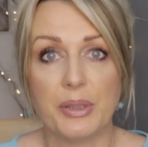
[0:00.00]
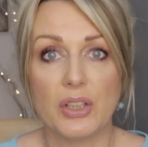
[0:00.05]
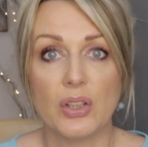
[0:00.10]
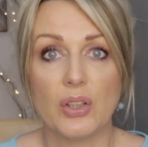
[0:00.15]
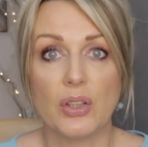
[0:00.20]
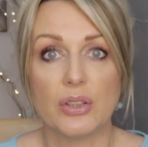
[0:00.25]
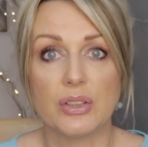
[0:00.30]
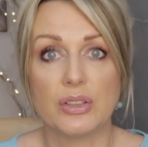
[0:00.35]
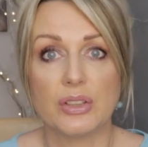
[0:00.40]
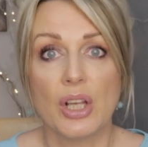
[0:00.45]

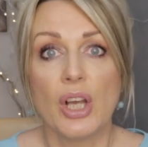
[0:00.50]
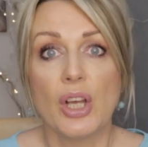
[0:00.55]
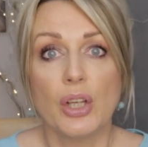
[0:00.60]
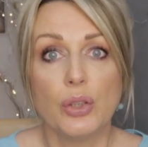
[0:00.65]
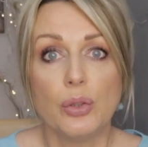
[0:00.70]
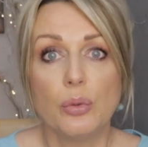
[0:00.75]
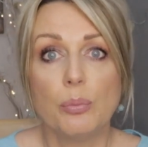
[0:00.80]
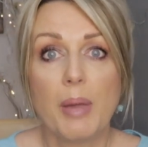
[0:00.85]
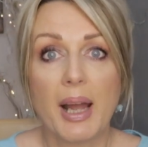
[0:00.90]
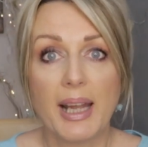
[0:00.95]
because
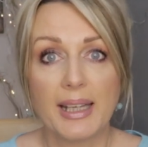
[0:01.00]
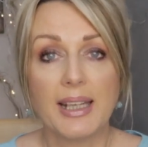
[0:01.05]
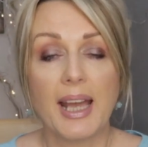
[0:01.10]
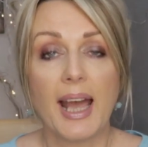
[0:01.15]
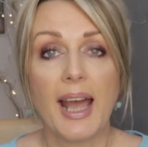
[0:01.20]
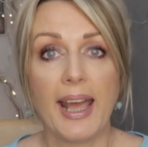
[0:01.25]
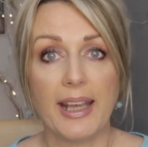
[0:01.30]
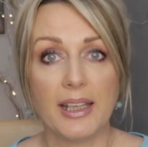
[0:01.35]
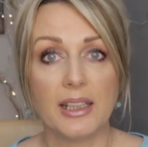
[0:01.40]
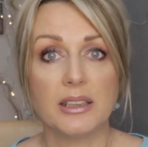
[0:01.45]
you
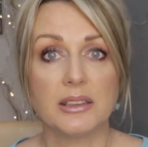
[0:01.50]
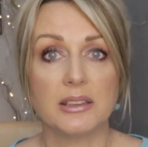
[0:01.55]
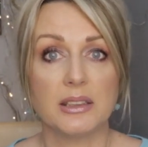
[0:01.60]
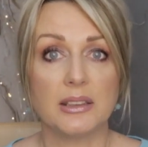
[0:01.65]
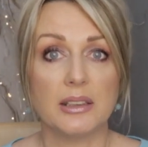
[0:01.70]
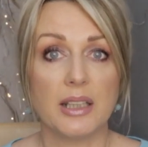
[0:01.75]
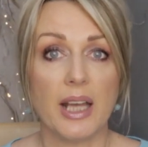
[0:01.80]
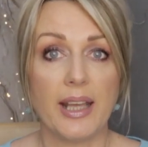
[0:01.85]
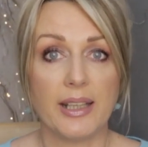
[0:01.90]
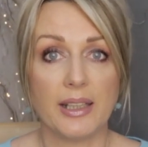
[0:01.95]
might
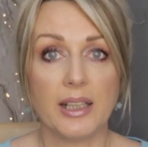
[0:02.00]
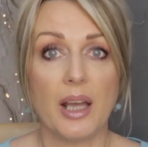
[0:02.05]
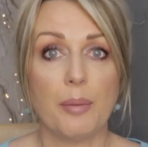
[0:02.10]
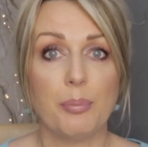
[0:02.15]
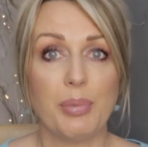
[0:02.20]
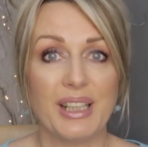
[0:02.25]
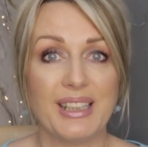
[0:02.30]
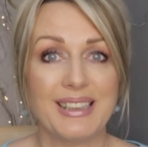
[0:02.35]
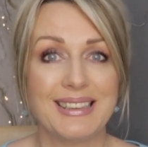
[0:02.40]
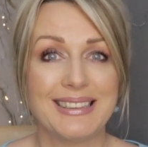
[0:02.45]
ache a
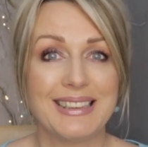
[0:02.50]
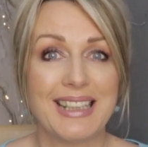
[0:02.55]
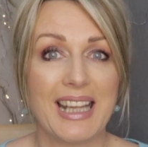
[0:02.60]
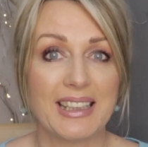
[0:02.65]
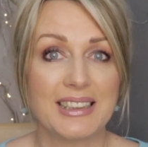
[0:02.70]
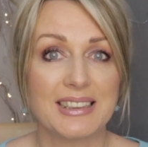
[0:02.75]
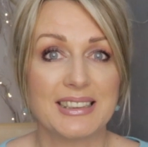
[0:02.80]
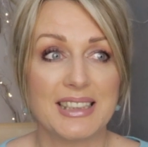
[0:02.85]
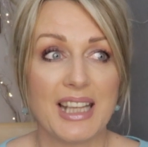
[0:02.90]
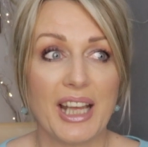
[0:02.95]
bit
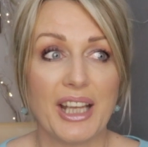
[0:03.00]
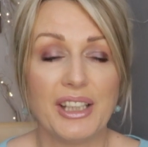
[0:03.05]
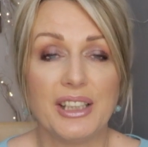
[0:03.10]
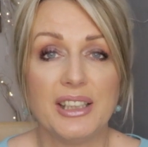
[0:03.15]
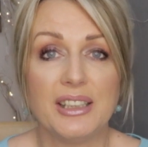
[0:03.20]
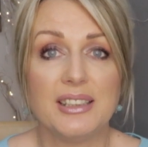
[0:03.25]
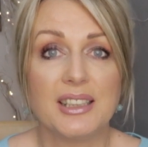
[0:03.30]
next day.